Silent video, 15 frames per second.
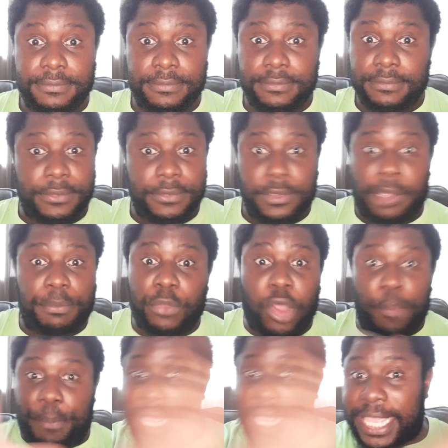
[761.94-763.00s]
I'm not
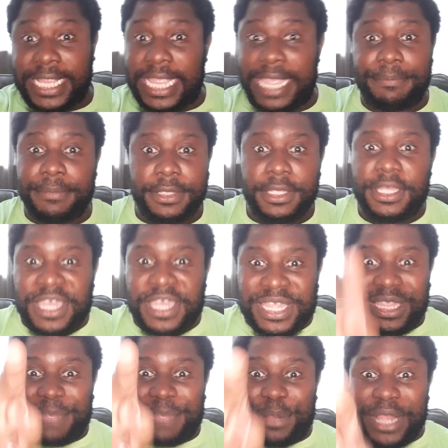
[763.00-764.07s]
picking him. The
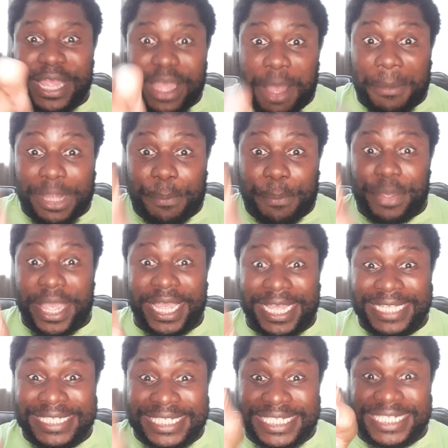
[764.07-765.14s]
player I'm going to pick
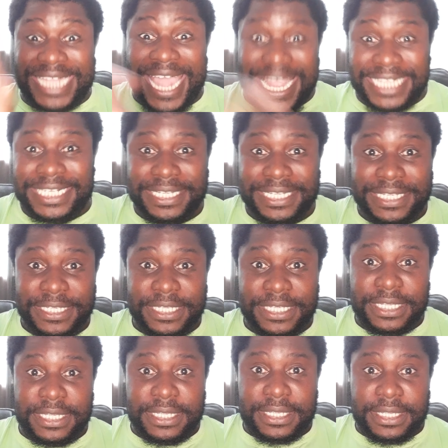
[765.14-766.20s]
instead
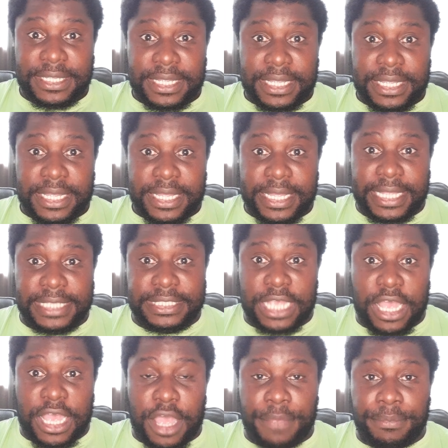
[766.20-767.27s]
is
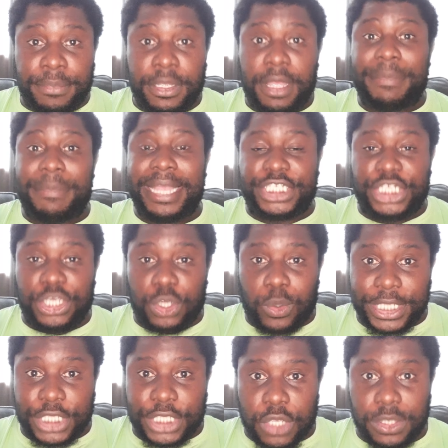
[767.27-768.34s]
Matteo
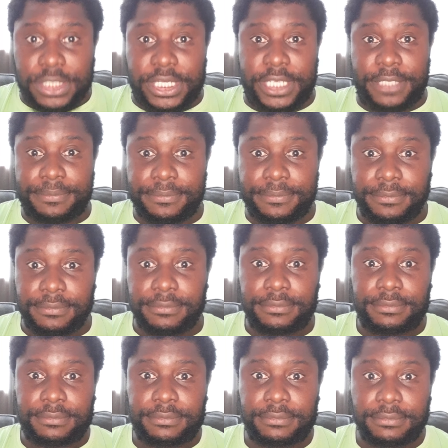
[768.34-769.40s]
Guendouzi.
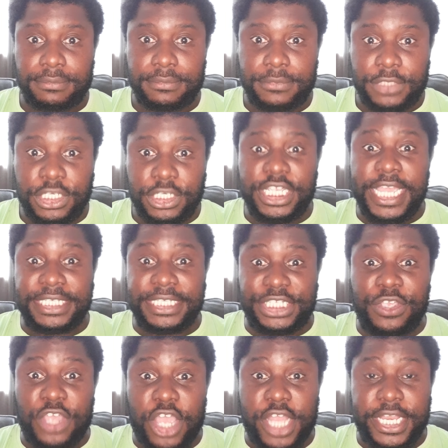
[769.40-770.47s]
Yes, you
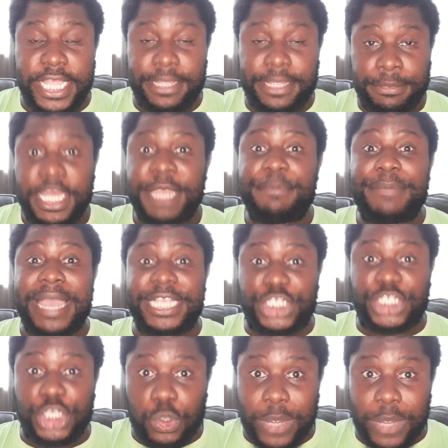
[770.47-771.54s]
heard it. Matteo
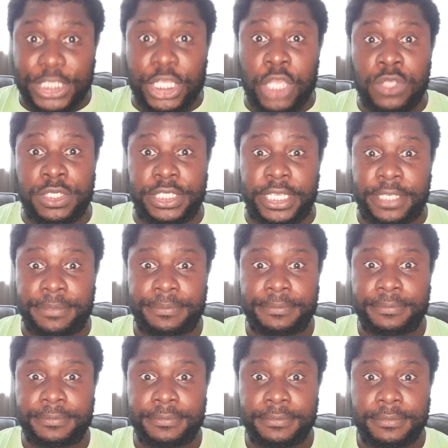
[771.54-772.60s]
Guendouzi.
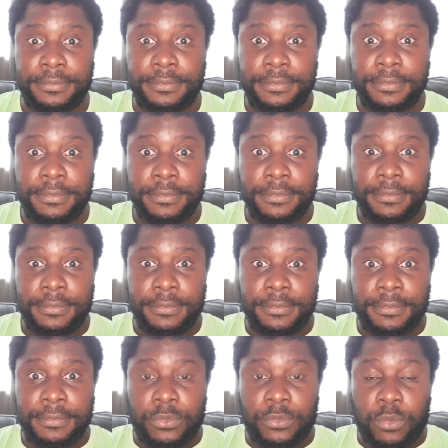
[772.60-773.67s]

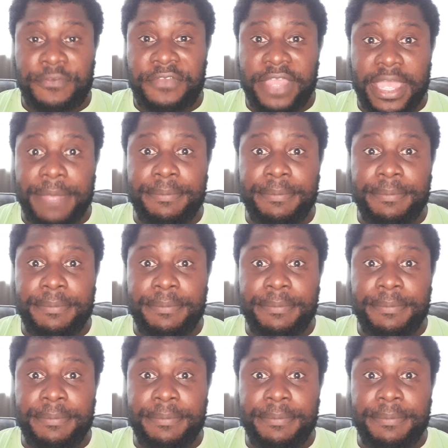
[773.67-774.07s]
With him,